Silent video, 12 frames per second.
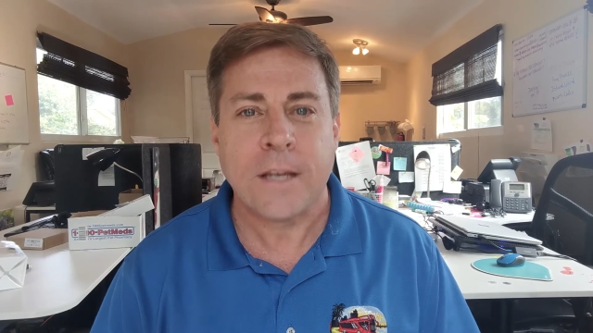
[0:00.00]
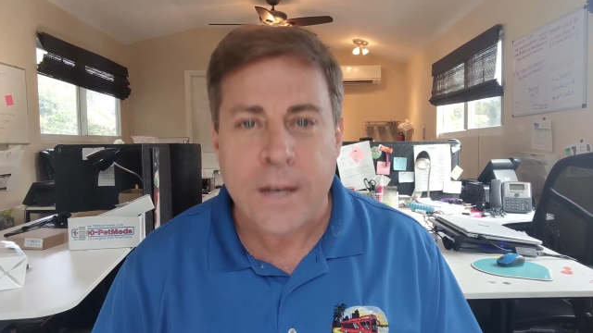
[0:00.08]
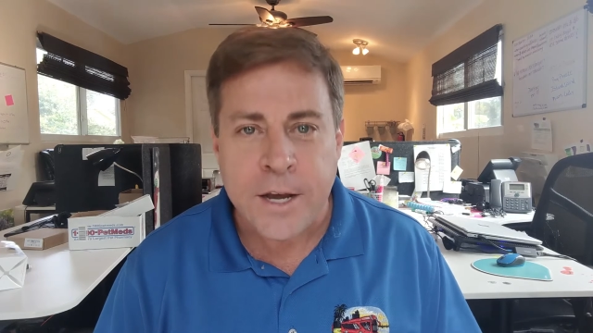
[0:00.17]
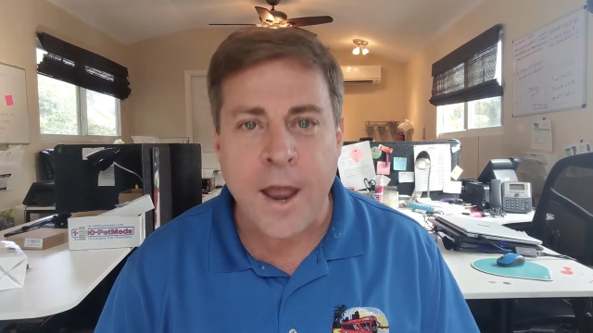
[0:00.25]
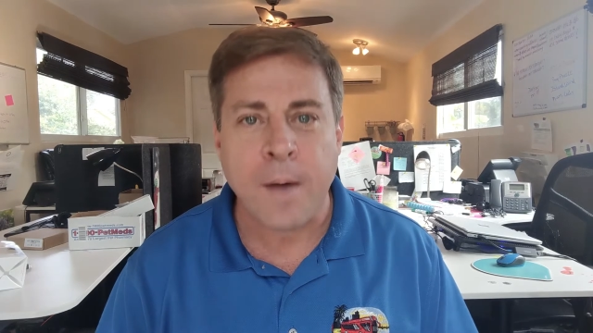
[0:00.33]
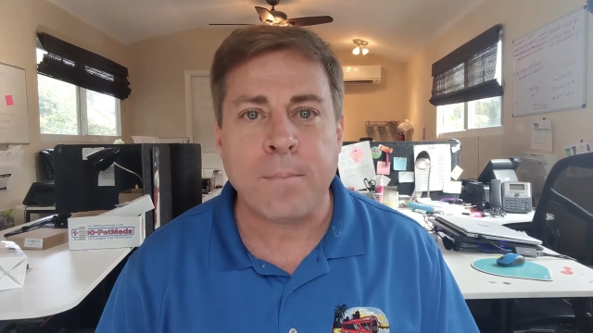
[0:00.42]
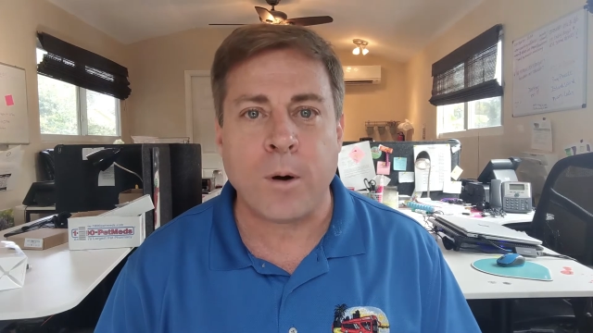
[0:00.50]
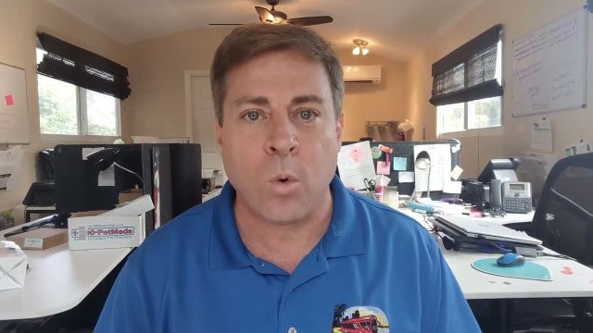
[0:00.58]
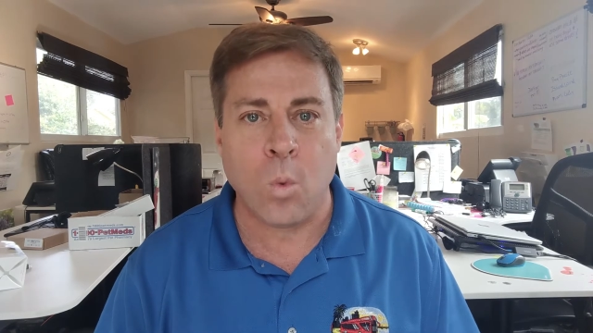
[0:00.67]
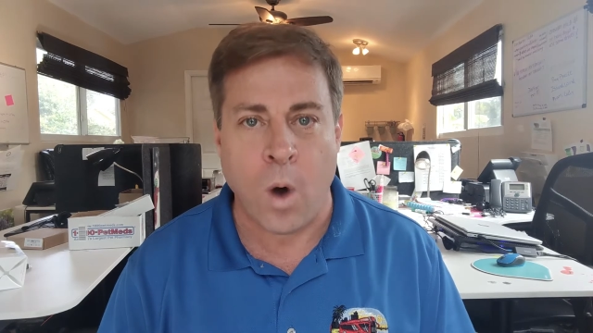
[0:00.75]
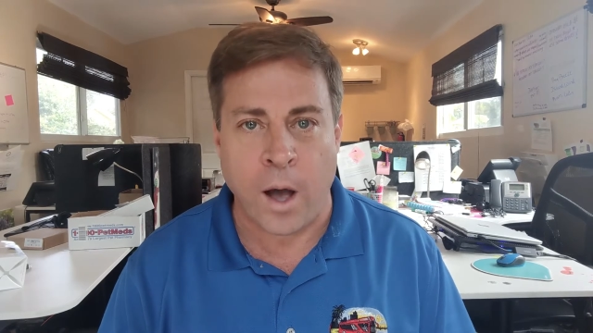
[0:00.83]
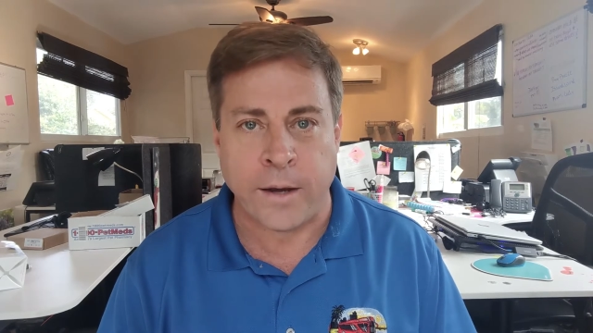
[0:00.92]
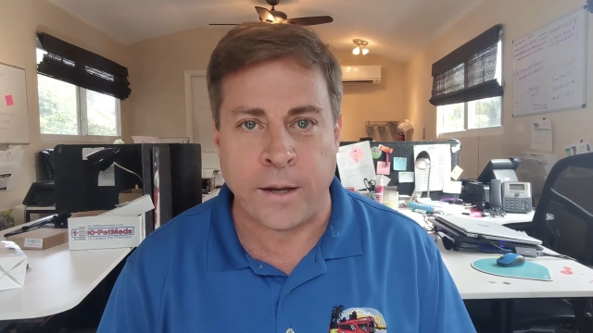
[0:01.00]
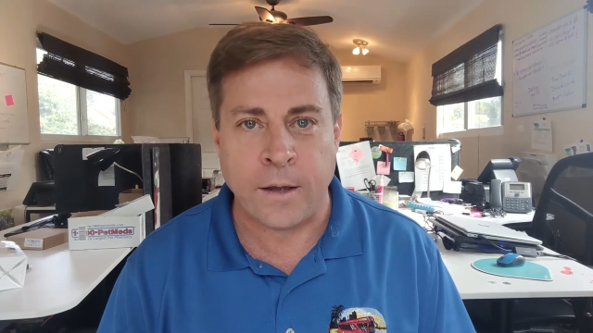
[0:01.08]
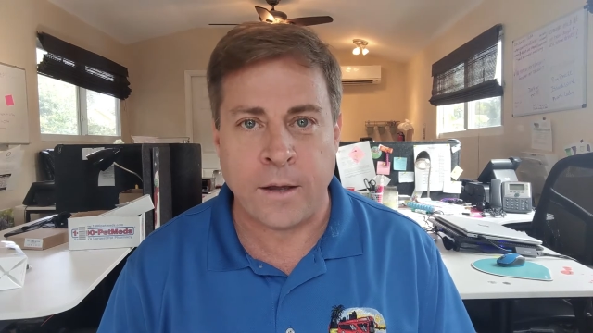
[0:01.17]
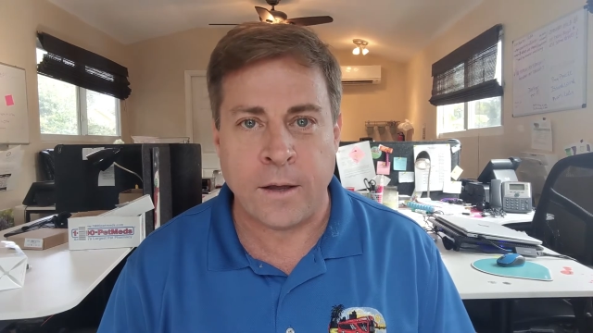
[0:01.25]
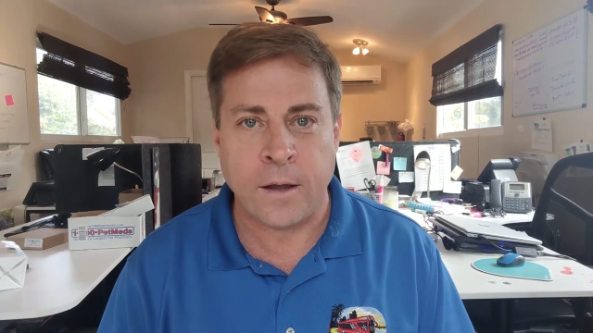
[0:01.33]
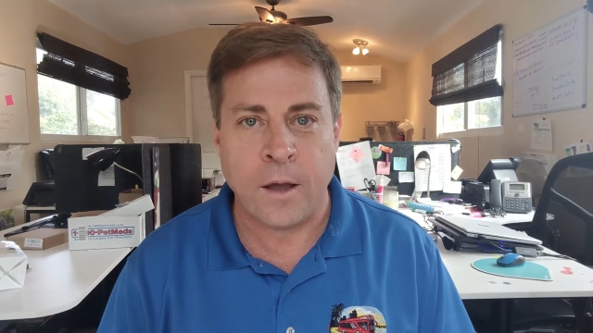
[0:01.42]
Number one,
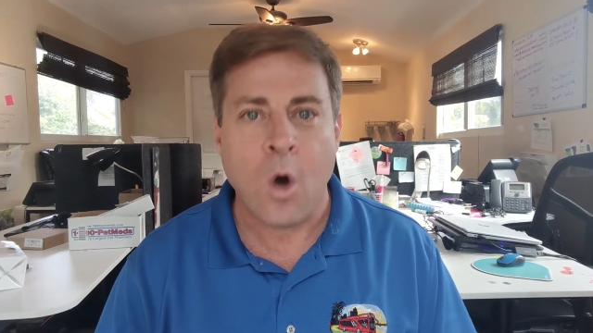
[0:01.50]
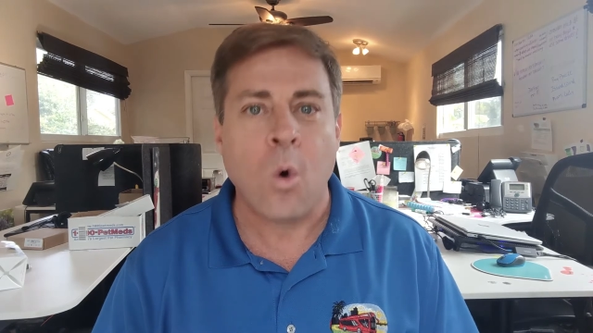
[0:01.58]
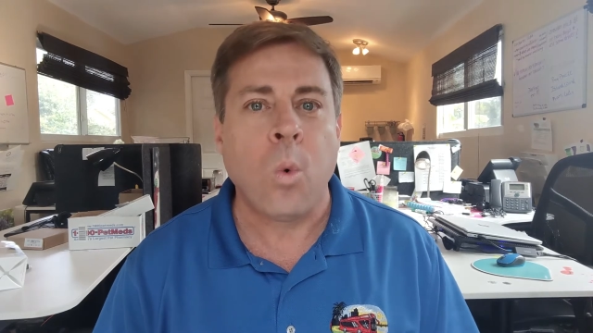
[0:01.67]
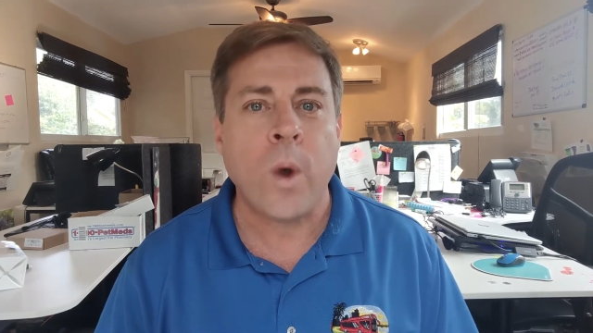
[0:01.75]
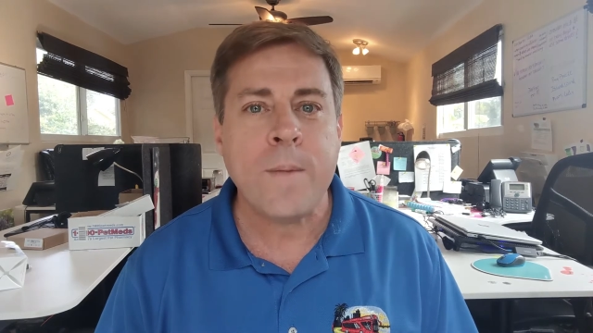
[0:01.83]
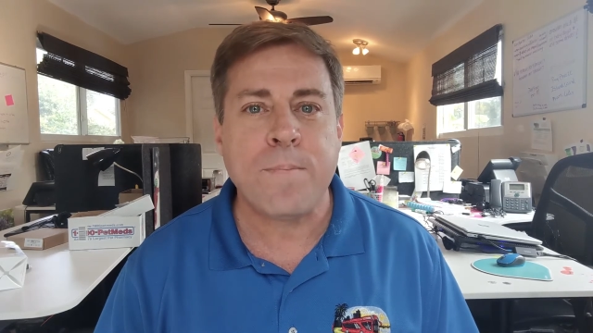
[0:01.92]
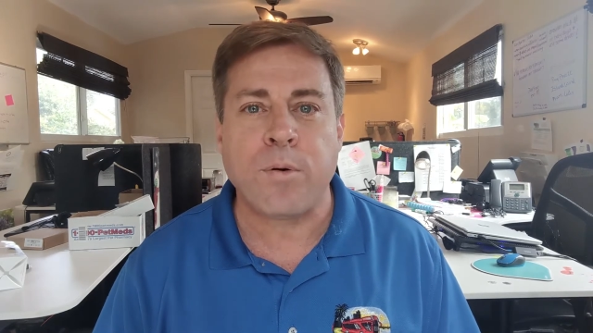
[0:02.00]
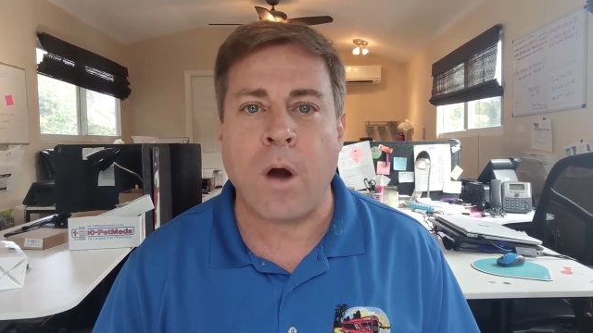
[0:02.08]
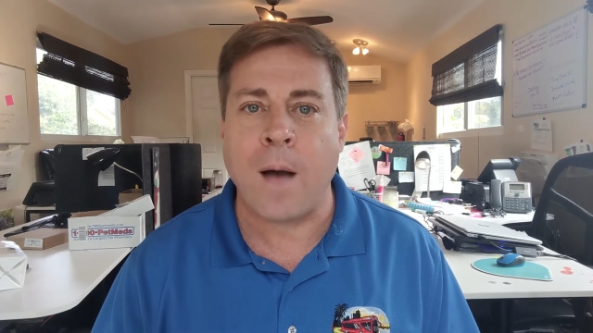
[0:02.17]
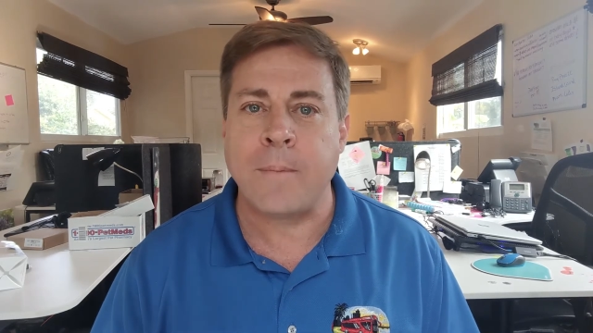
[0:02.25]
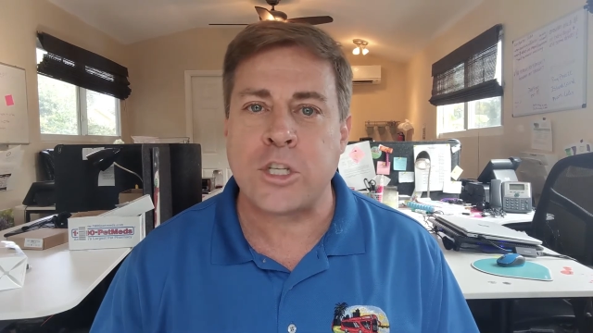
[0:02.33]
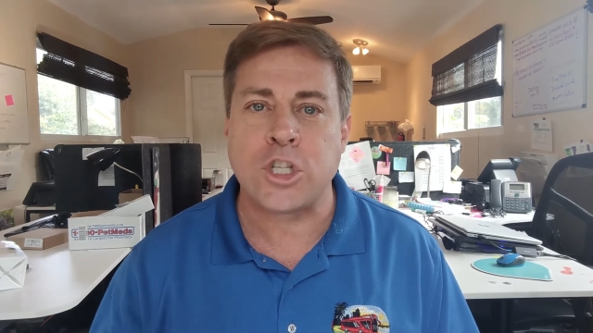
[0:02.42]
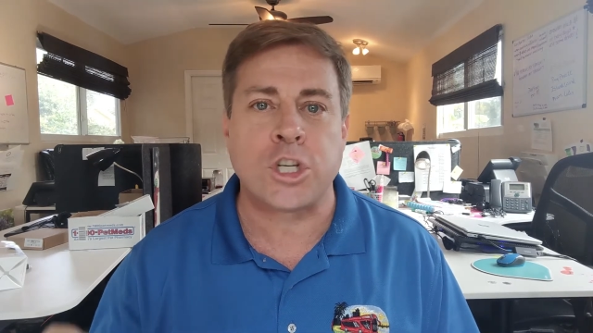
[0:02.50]
we promise